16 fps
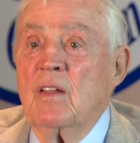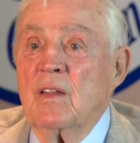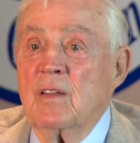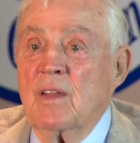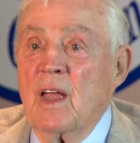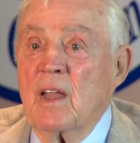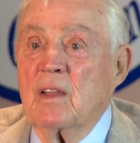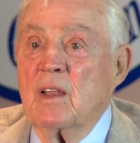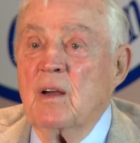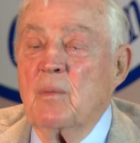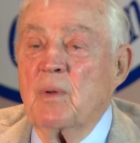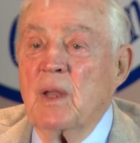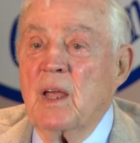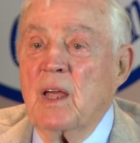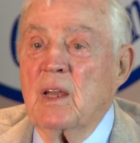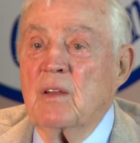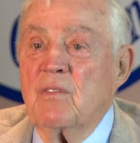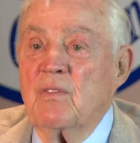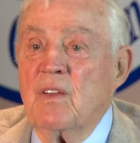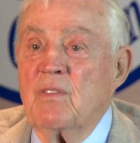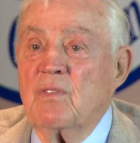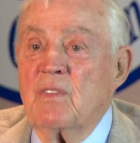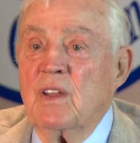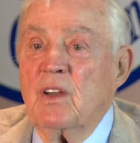and that company had
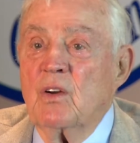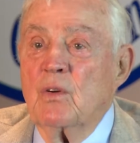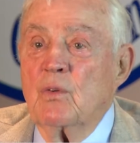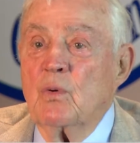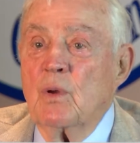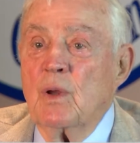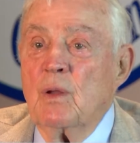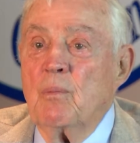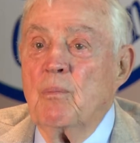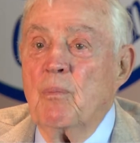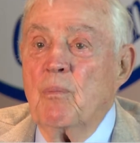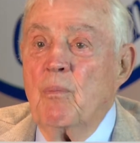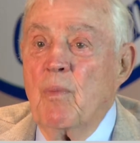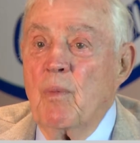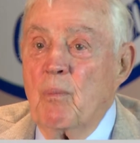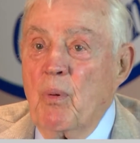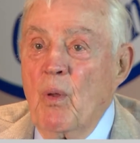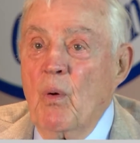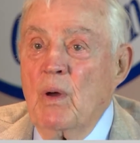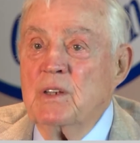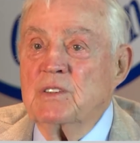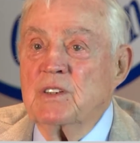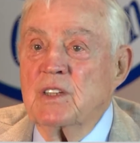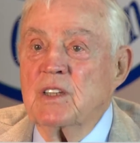15 or 20
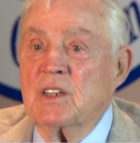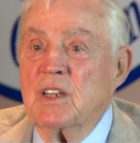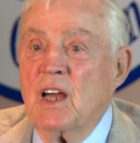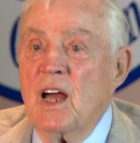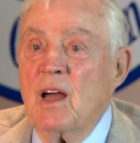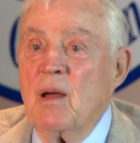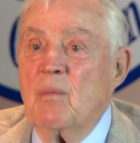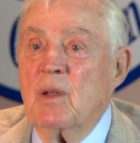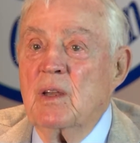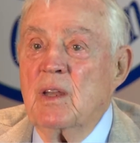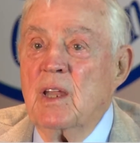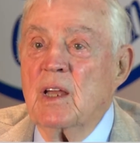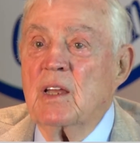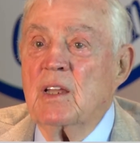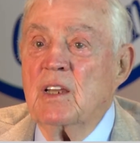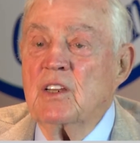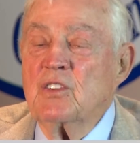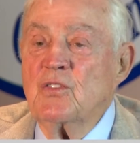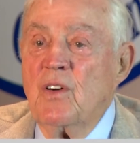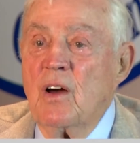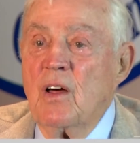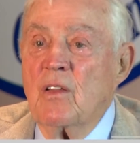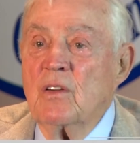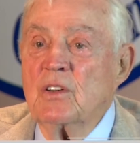employees at the time, and Dick and his
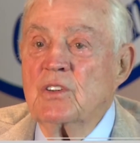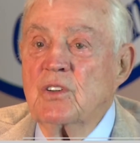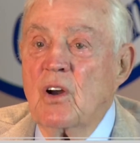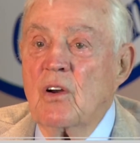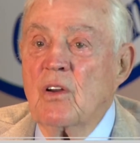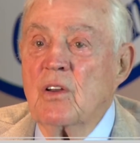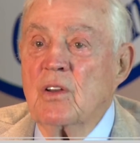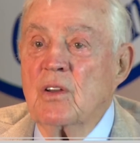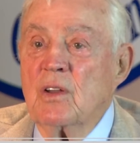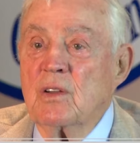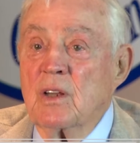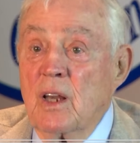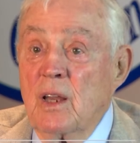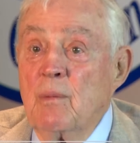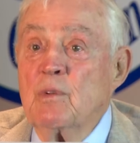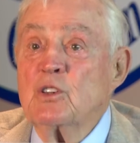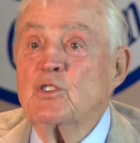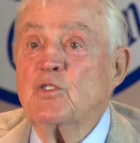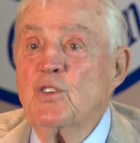father started Clements